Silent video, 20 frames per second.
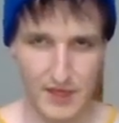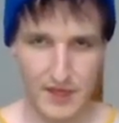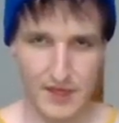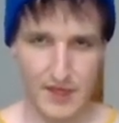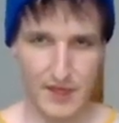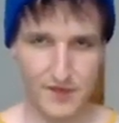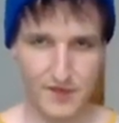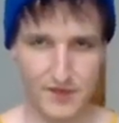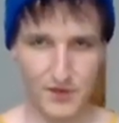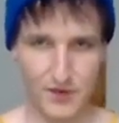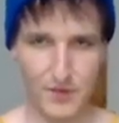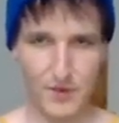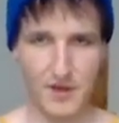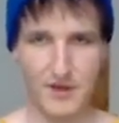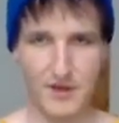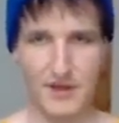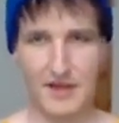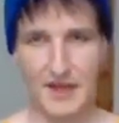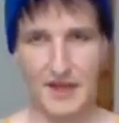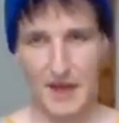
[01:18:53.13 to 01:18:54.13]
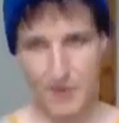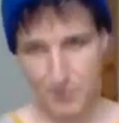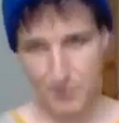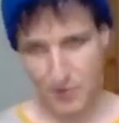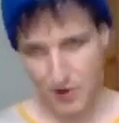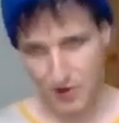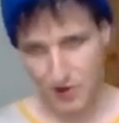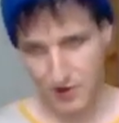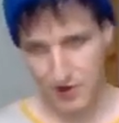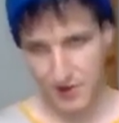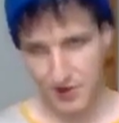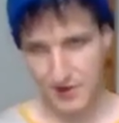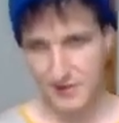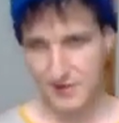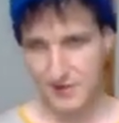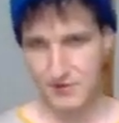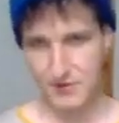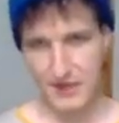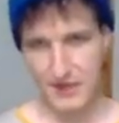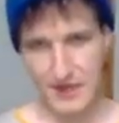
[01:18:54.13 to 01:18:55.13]
If you want to clap both,
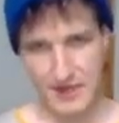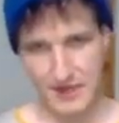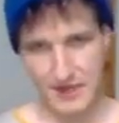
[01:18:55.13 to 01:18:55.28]
it's really an